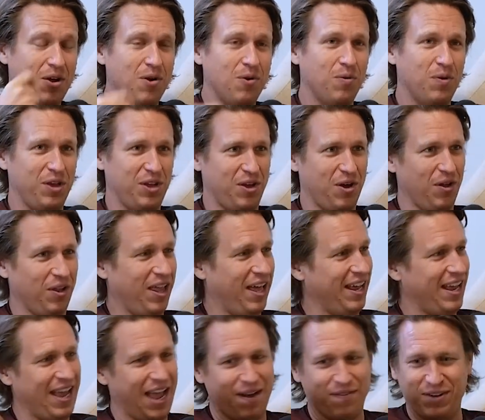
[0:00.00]
where you go,
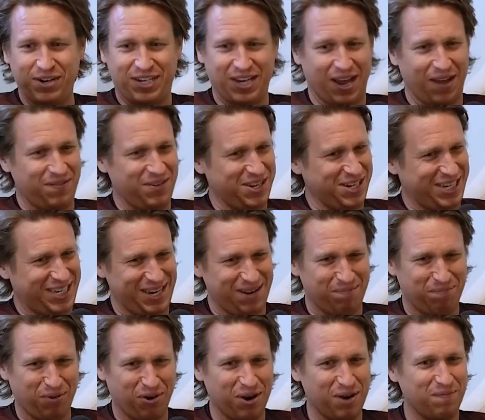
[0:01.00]
like, every time you see a
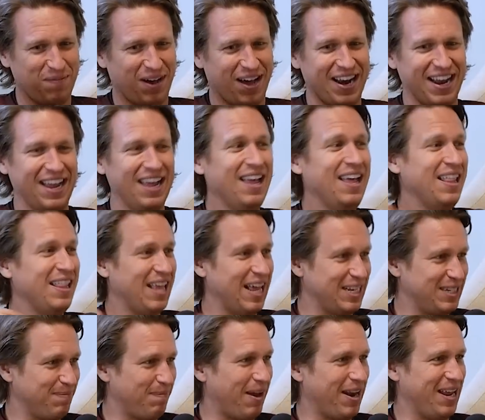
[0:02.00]
porta potty,
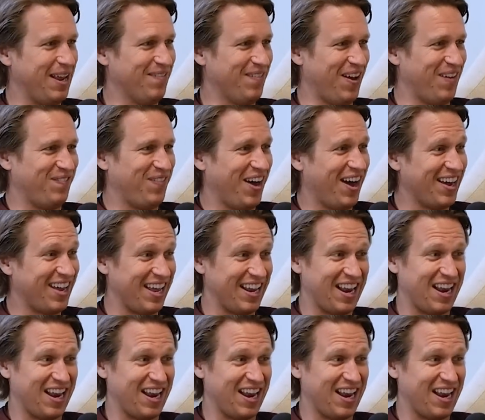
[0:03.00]
that's money in my pocket.